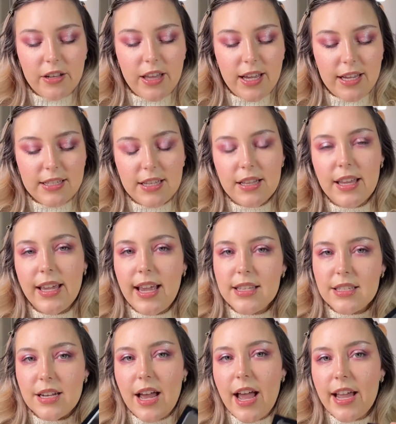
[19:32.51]
like I said, like as
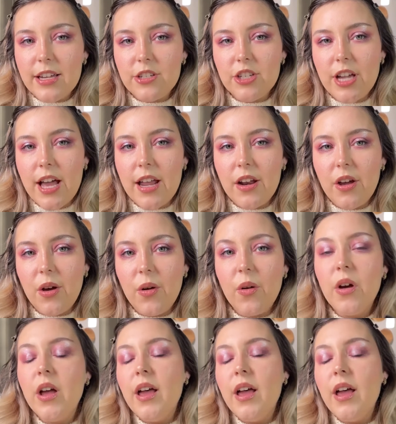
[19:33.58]
an eyeshadow.